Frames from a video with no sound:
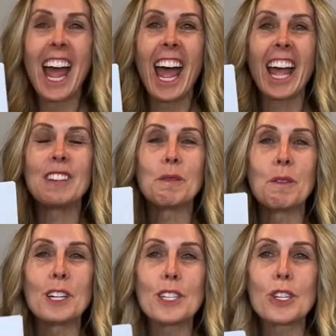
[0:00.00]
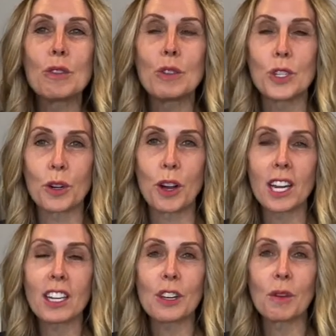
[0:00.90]
And once you
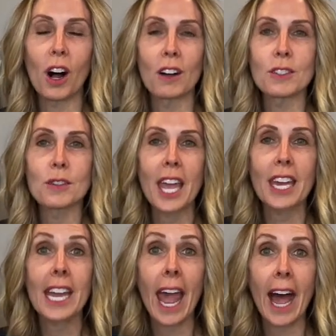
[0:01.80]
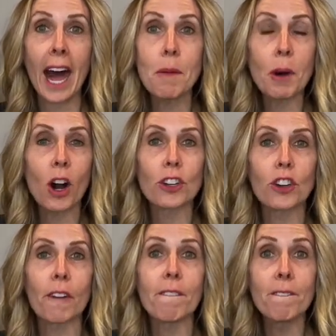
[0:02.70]
join, you will also get an app on
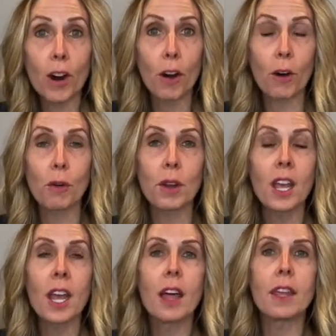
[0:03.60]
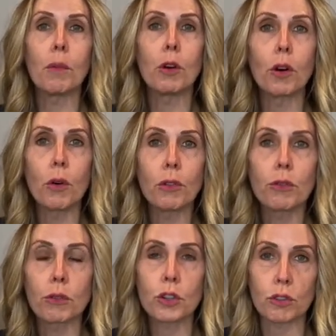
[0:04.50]
your phone that will go
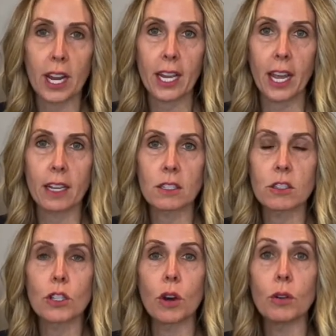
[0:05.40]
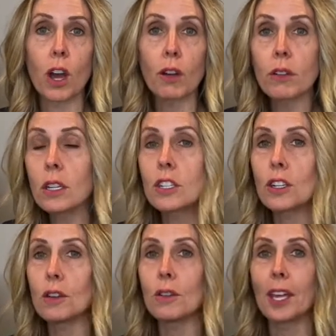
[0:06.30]
through trainings. So not only do
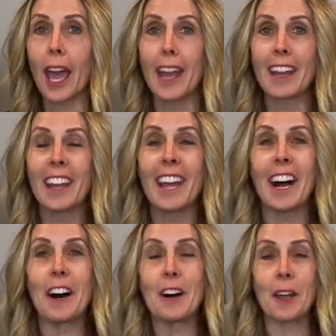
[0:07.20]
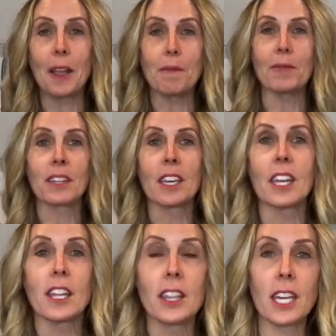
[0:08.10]
you get
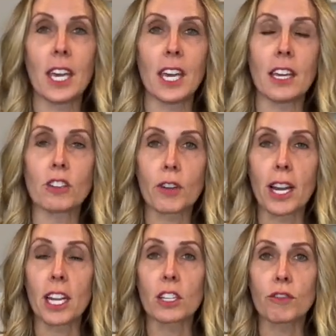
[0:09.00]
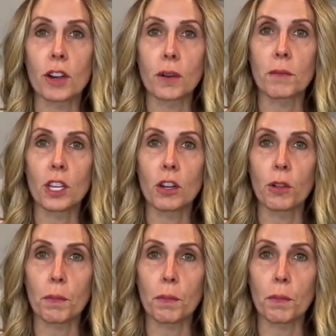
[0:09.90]
the trainings from, you know, the